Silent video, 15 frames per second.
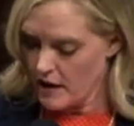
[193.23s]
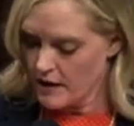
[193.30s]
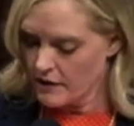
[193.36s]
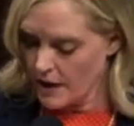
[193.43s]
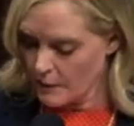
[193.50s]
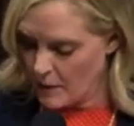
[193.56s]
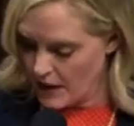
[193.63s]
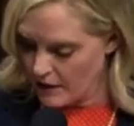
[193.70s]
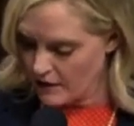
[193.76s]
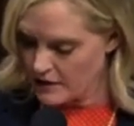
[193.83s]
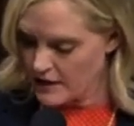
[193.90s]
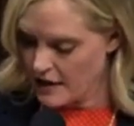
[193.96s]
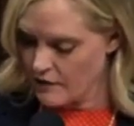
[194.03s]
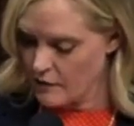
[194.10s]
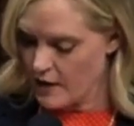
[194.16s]
That parents
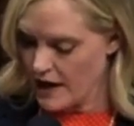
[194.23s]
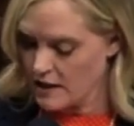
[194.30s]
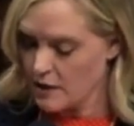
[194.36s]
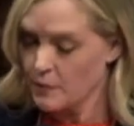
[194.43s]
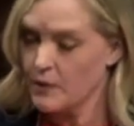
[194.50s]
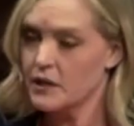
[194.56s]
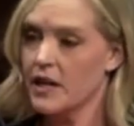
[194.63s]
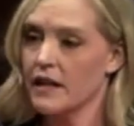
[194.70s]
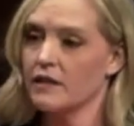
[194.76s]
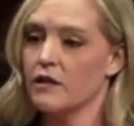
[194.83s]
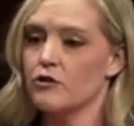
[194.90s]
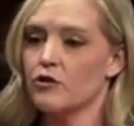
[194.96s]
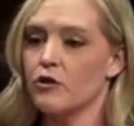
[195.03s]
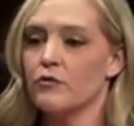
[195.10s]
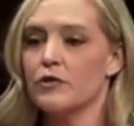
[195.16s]
have a right to protect their
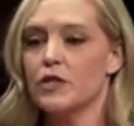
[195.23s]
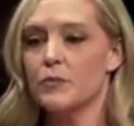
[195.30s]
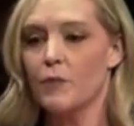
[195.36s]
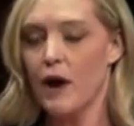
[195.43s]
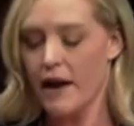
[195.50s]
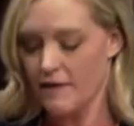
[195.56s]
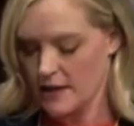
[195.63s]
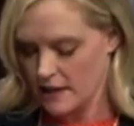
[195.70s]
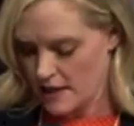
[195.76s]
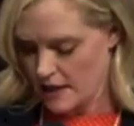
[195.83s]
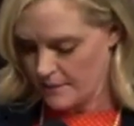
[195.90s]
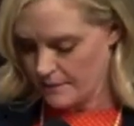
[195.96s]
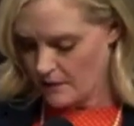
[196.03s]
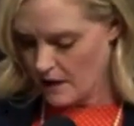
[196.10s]
children's privacy.